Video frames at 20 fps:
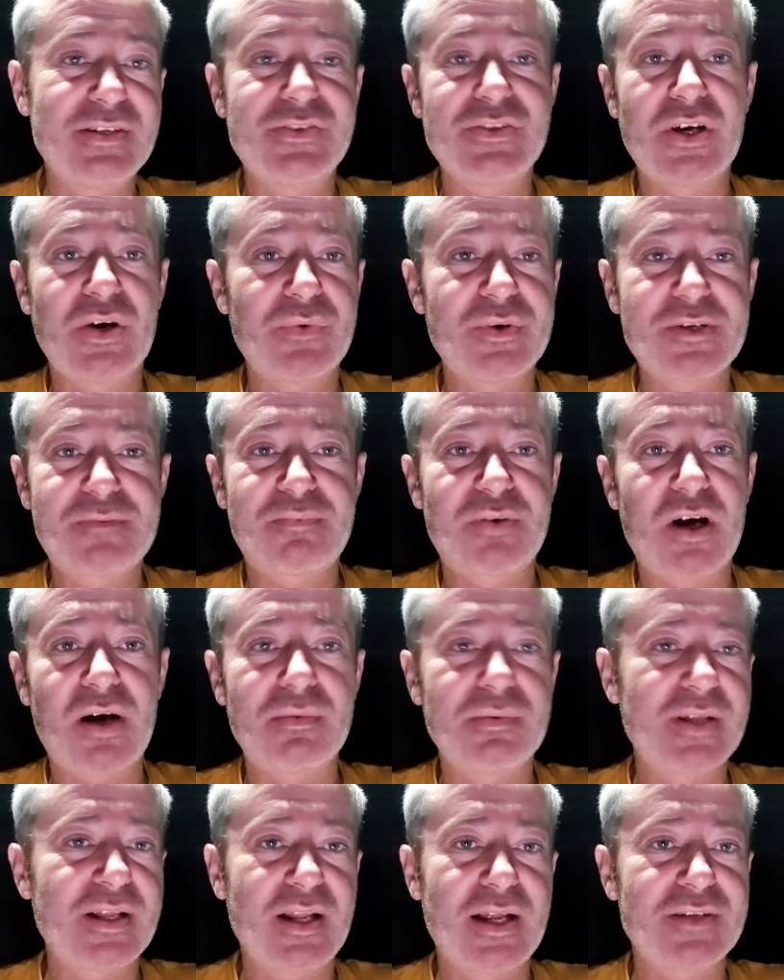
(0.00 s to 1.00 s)
so it's
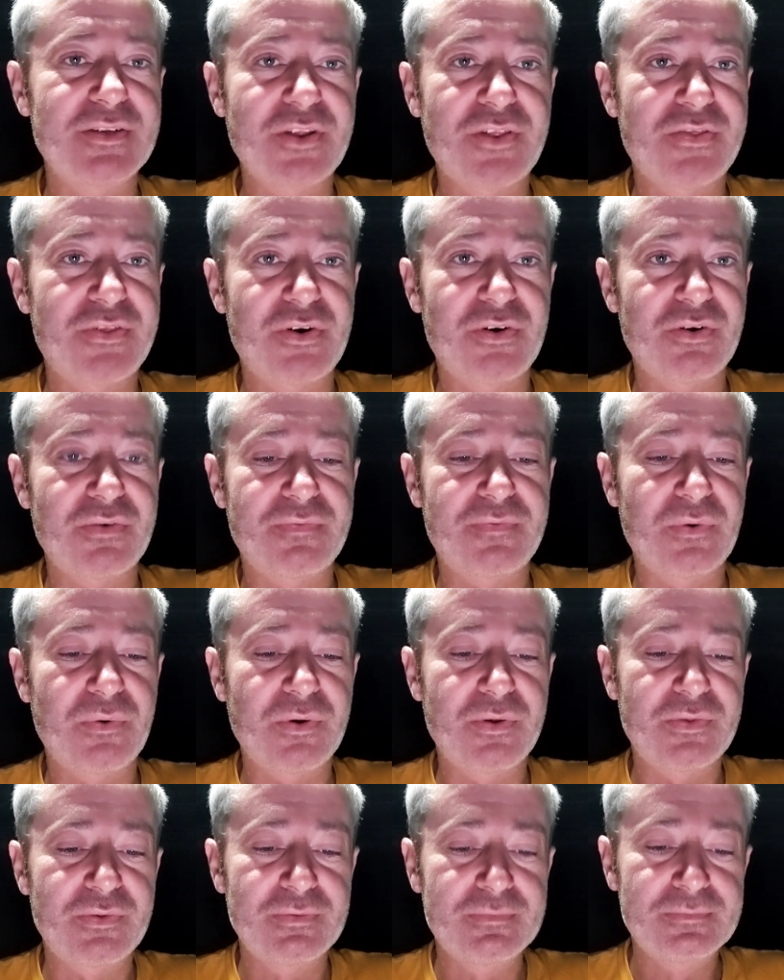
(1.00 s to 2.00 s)
probably like the third or
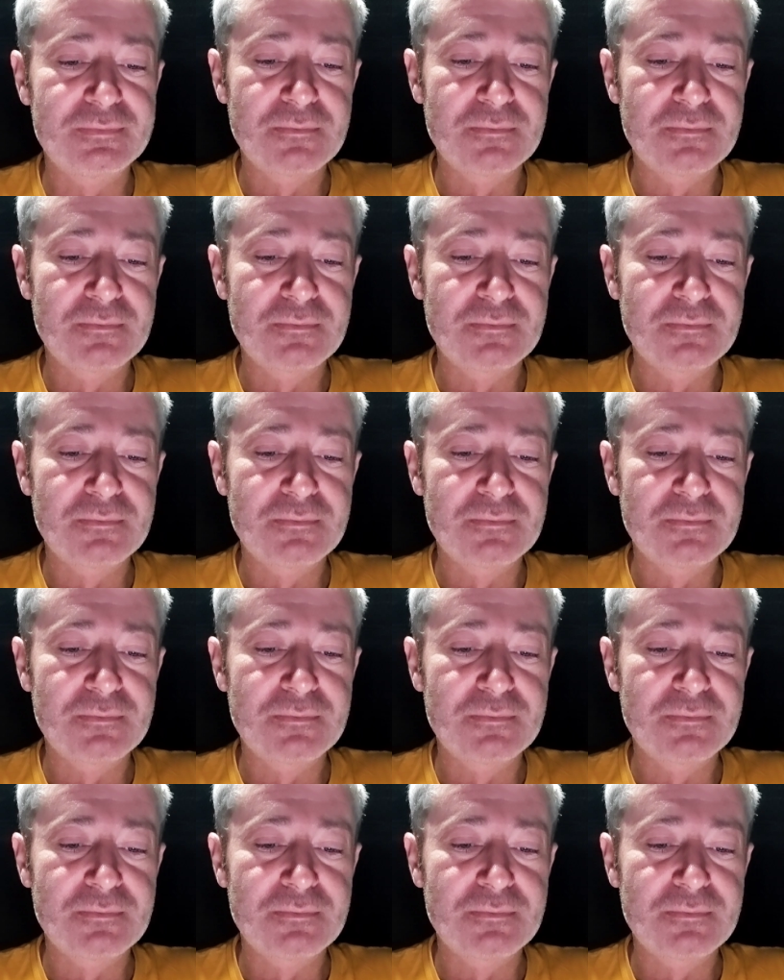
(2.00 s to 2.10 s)
fourth.